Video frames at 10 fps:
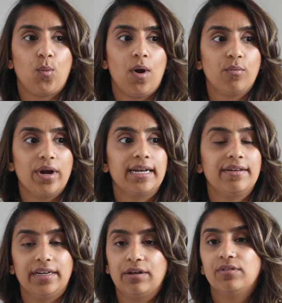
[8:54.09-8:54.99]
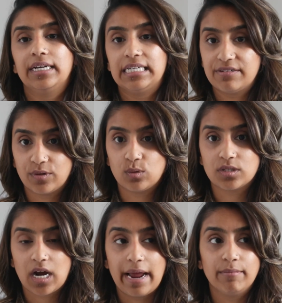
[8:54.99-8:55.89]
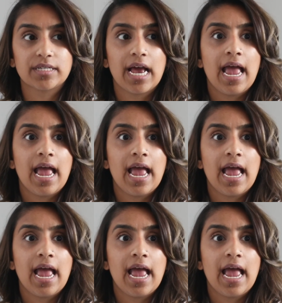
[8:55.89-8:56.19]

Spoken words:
when we're living in really difficult times